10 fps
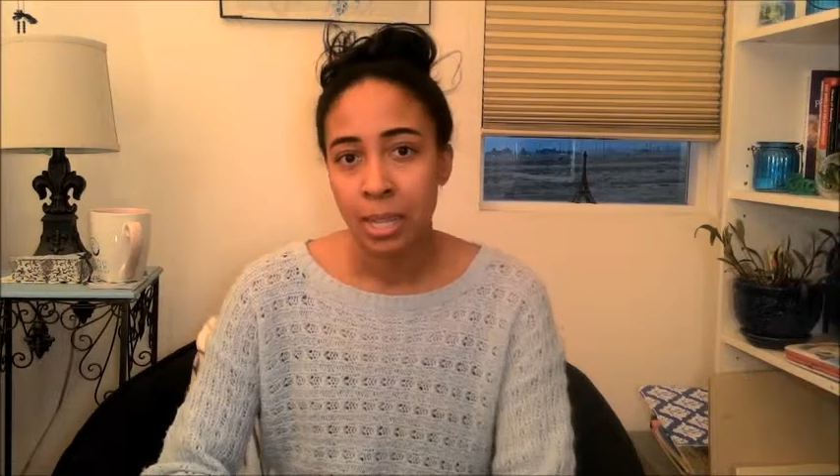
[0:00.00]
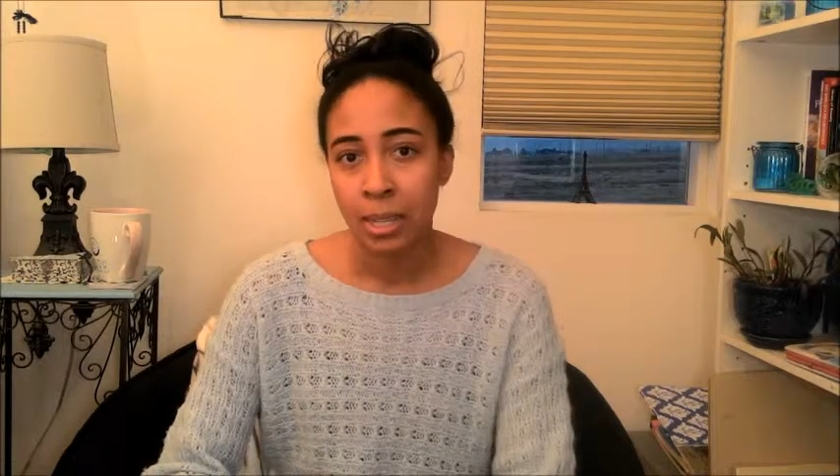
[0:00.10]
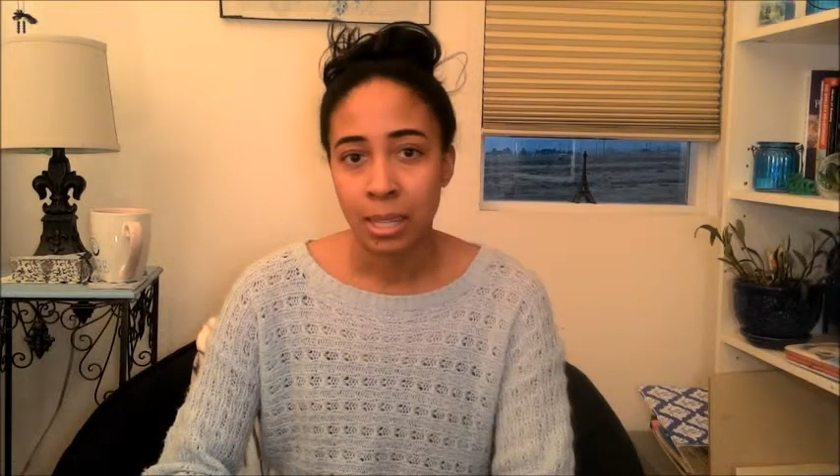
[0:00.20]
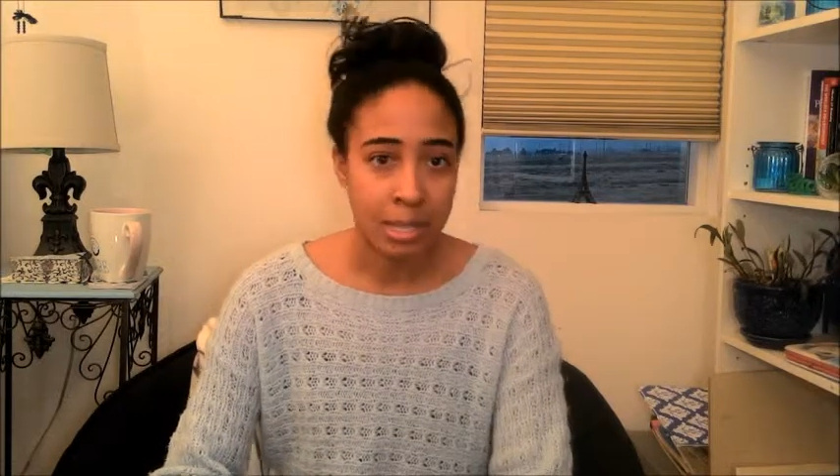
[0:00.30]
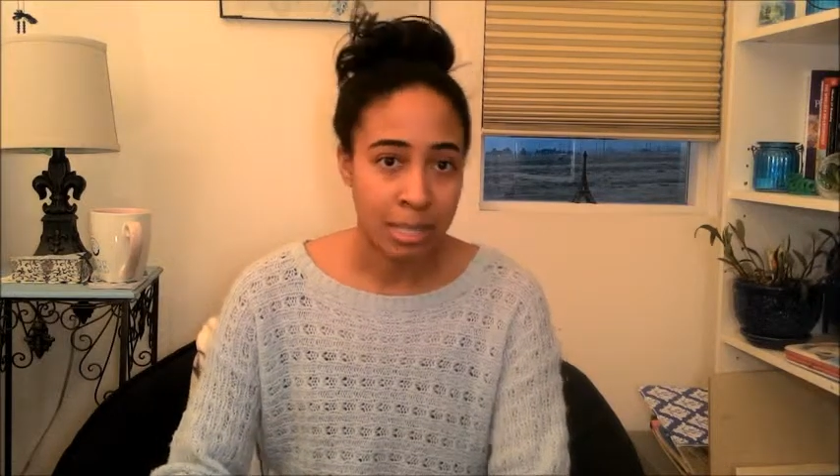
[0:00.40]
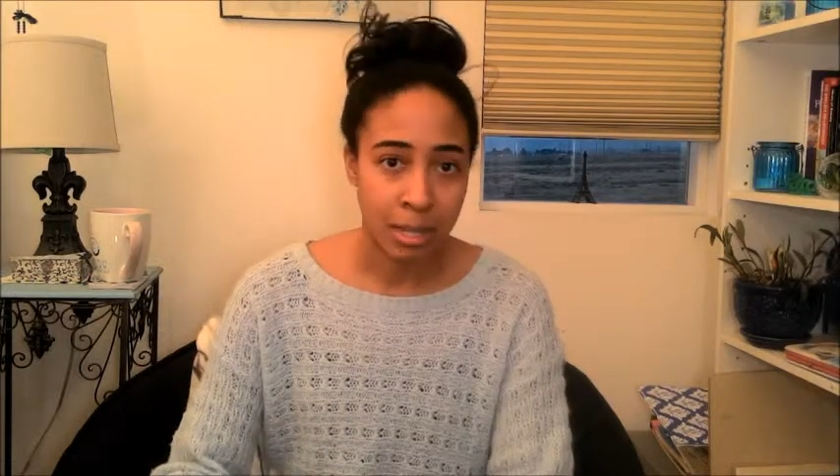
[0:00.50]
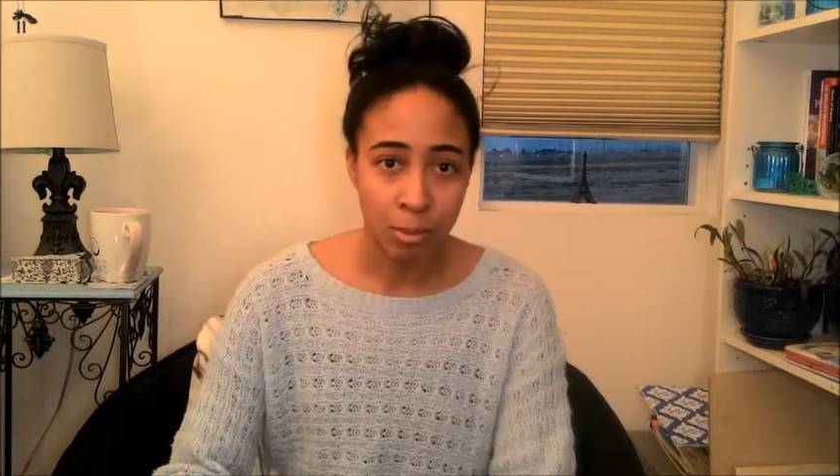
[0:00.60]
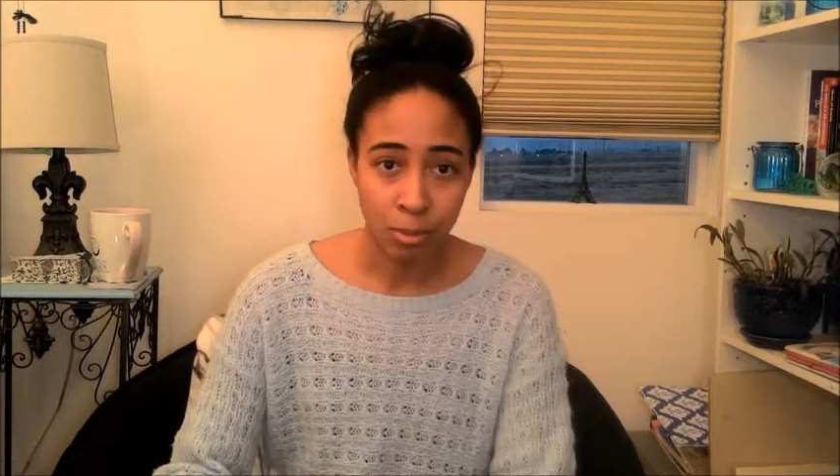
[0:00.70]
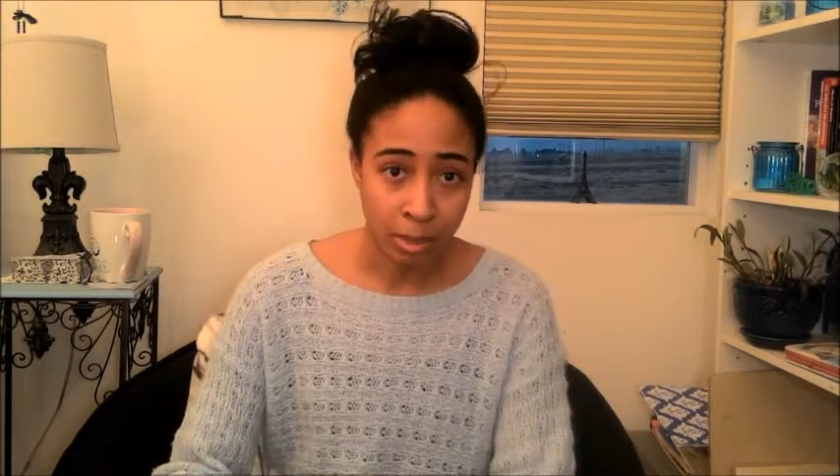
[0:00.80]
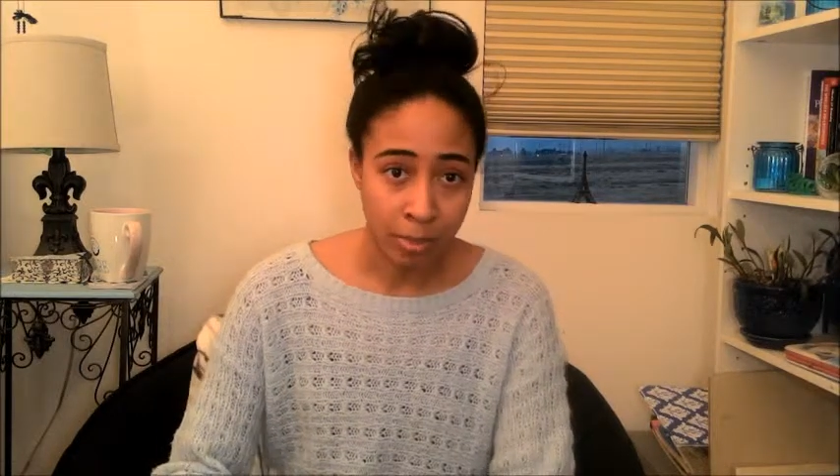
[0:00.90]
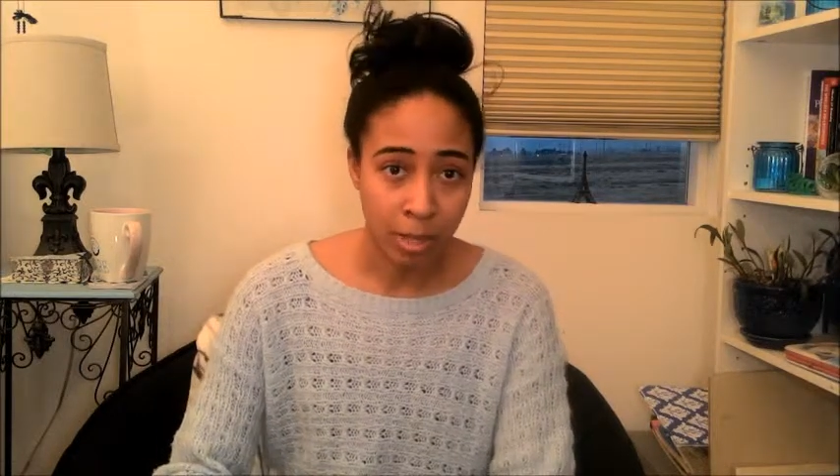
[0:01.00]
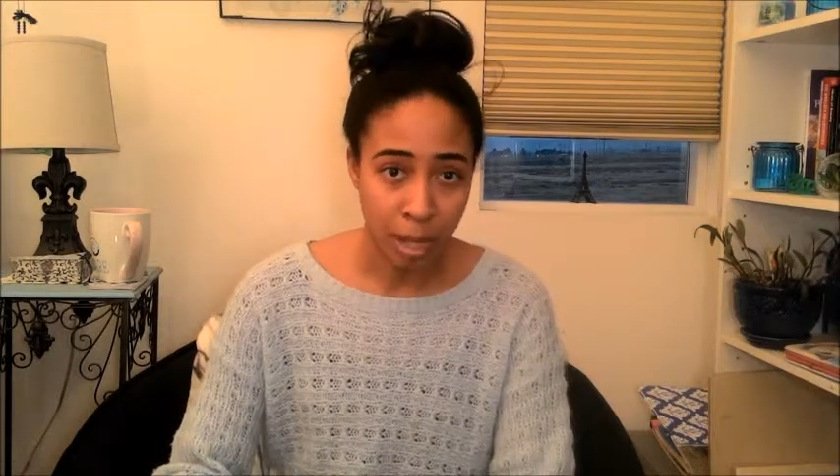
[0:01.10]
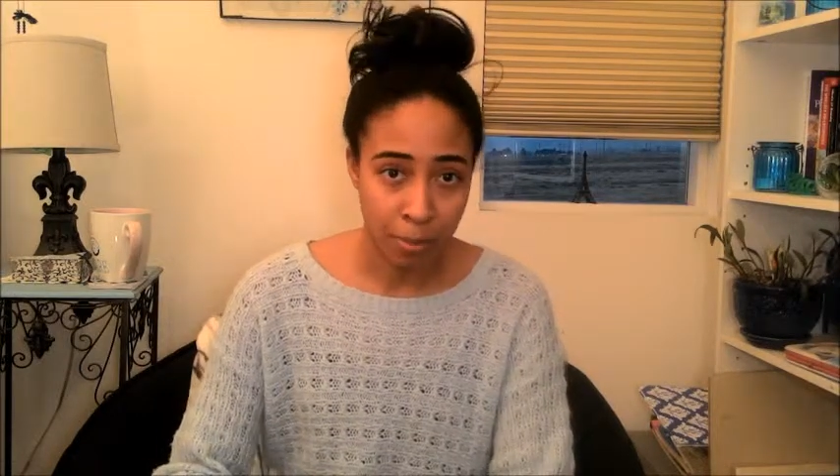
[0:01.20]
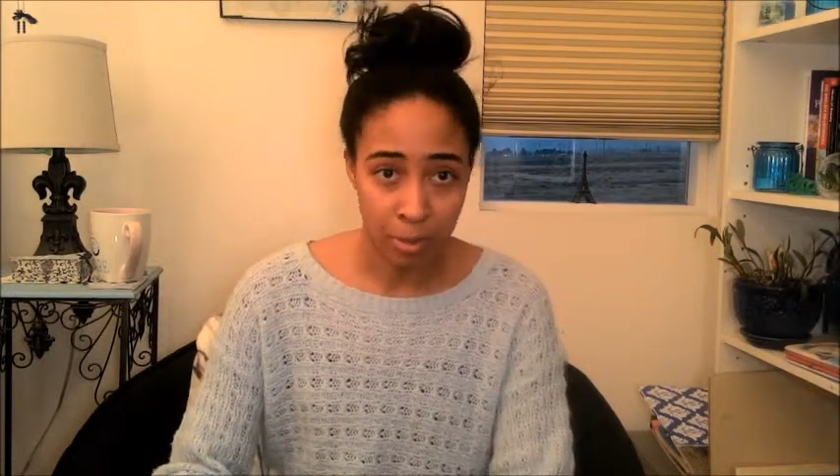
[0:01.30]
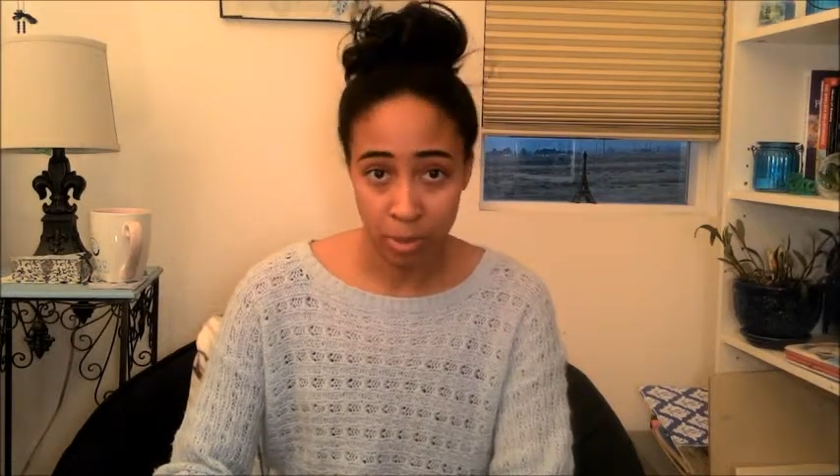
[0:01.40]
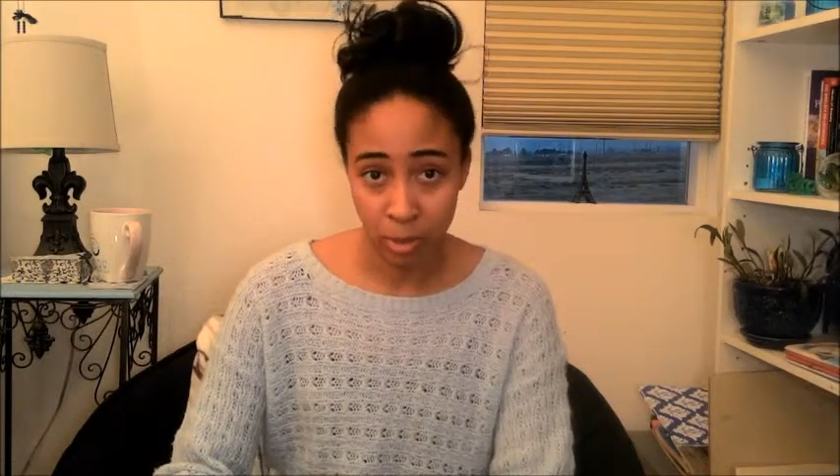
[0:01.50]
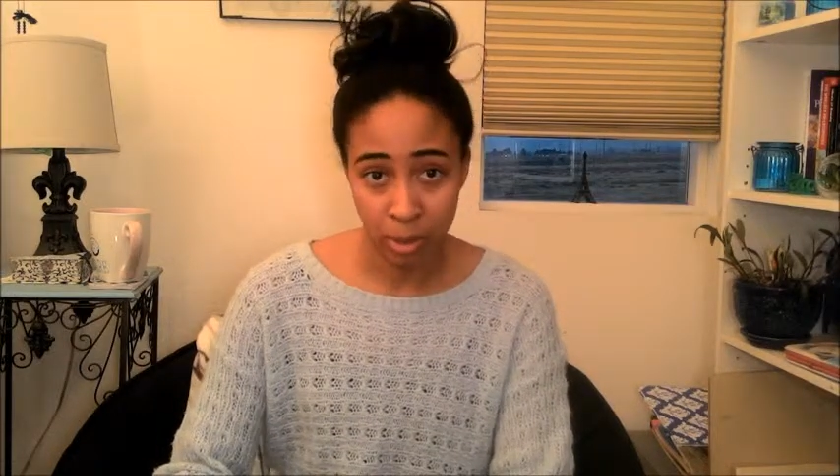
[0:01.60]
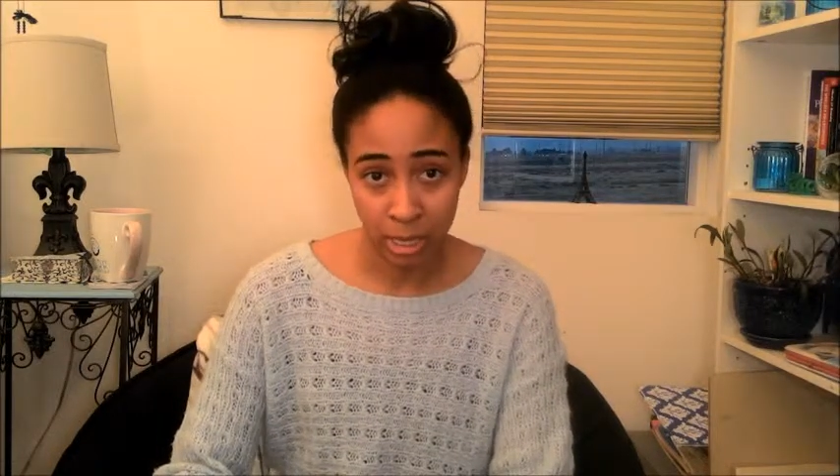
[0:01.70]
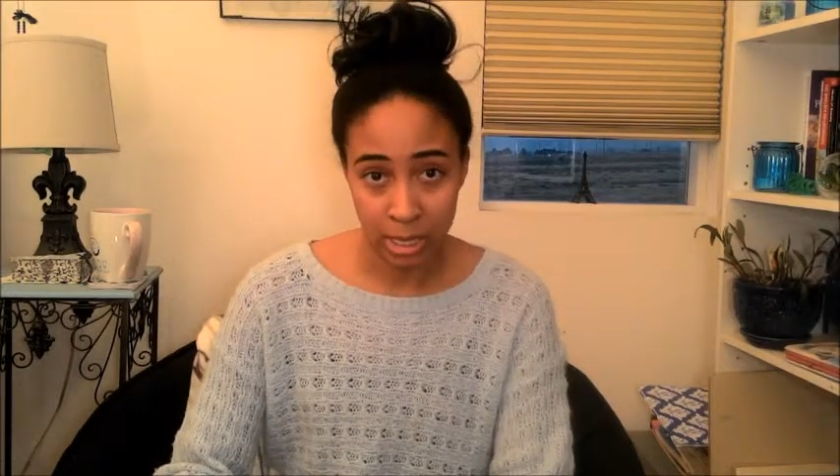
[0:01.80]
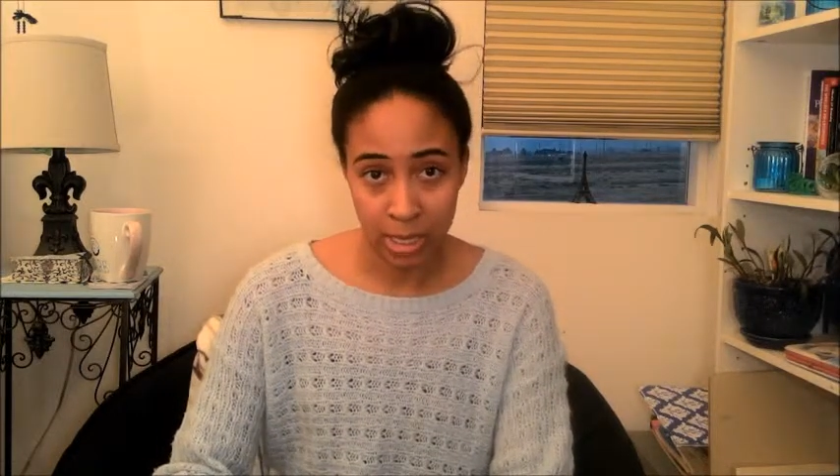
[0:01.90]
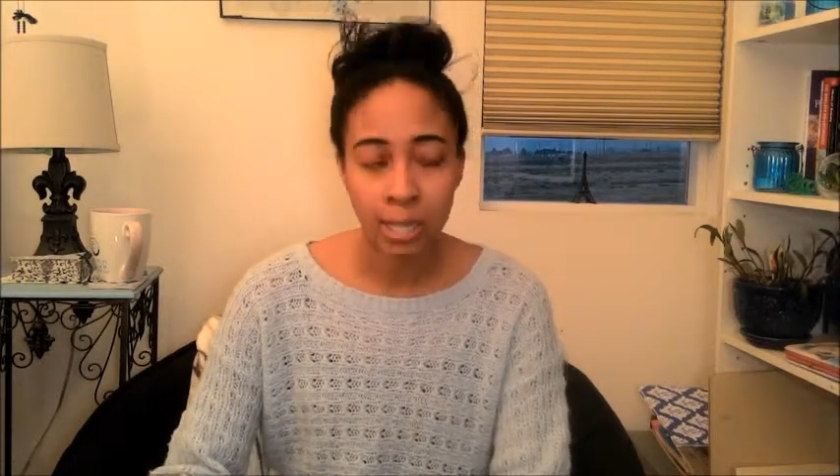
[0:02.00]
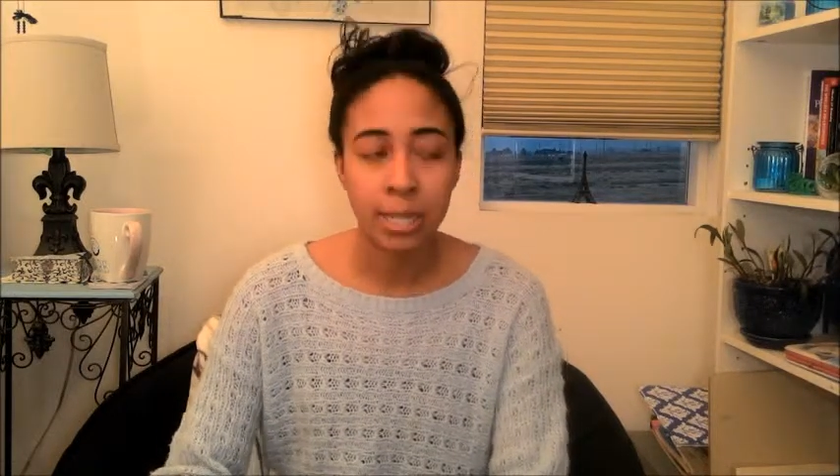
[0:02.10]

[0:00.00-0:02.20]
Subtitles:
things get real floppy real quickly.